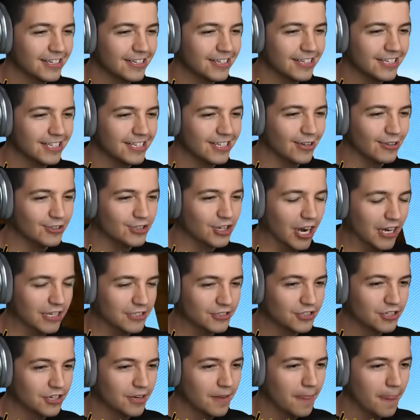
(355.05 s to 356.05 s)
every. Yeah,
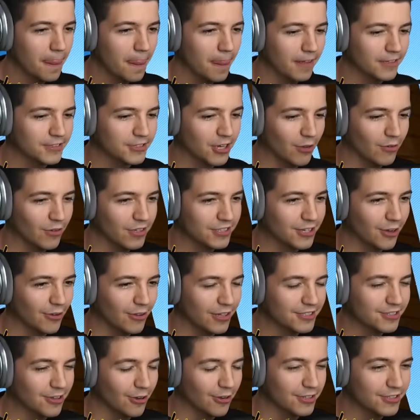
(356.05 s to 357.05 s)
Josh. Let's go, let's go,
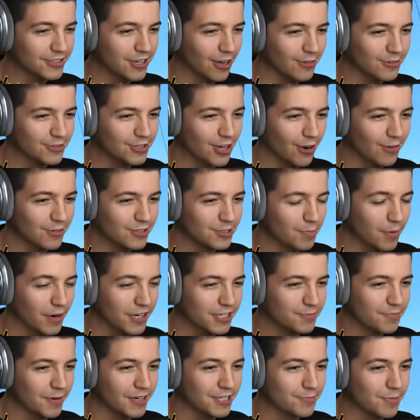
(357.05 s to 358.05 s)
let's go, let's go, let's go.
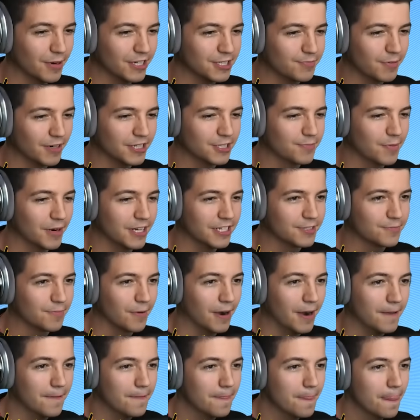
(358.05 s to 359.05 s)
Sprint, sprint, sprint, sprint, sprint,
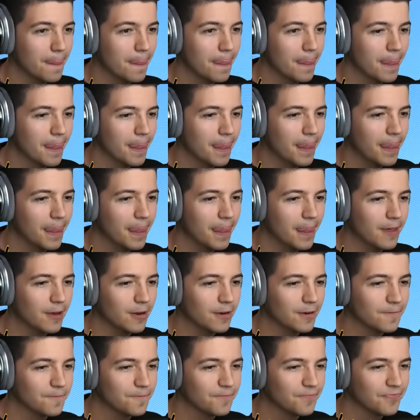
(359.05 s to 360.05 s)
sprint. Sprint,
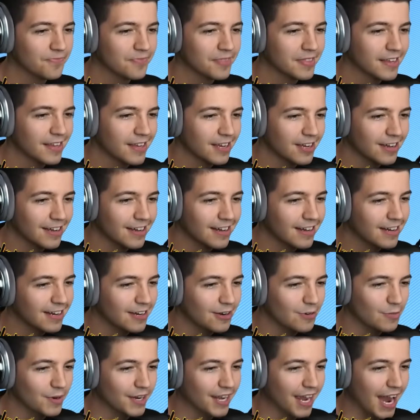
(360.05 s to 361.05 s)
sprint. Yeet.
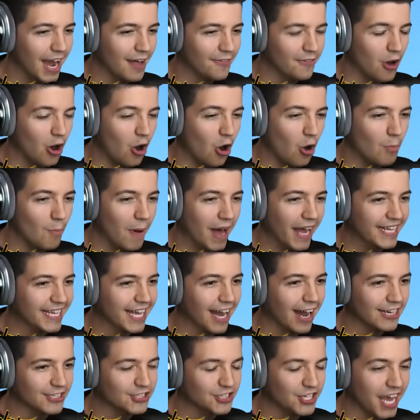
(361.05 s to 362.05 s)
We got, oh my
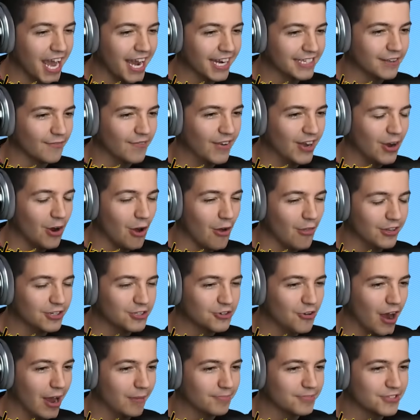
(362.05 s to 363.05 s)
gosh, he activated all the
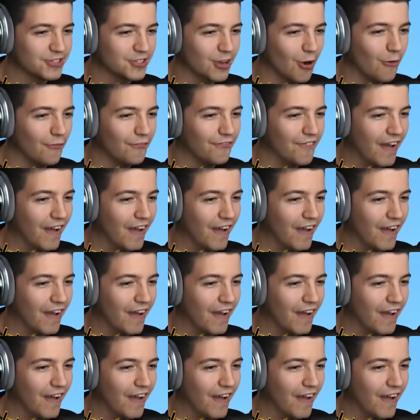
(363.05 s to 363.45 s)
traps so